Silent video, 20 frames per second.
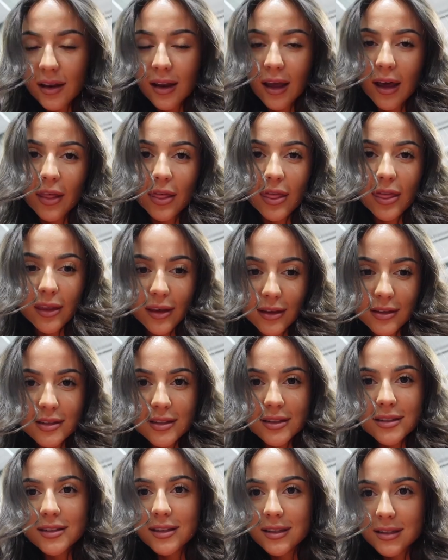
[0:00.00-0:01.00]
Now
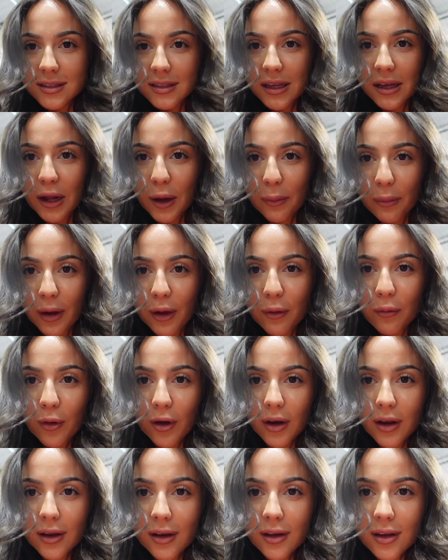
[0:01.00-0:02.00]
this is the setup I
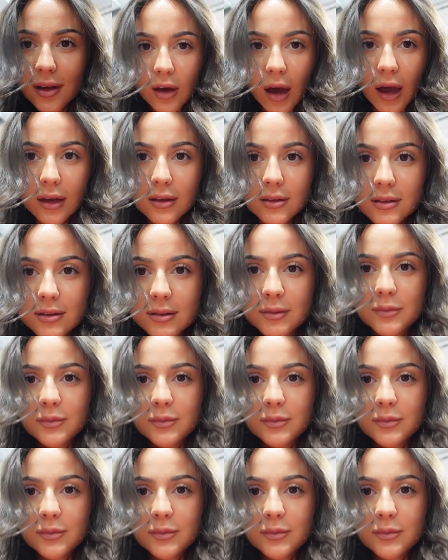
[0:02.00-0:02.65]
wanted, guys.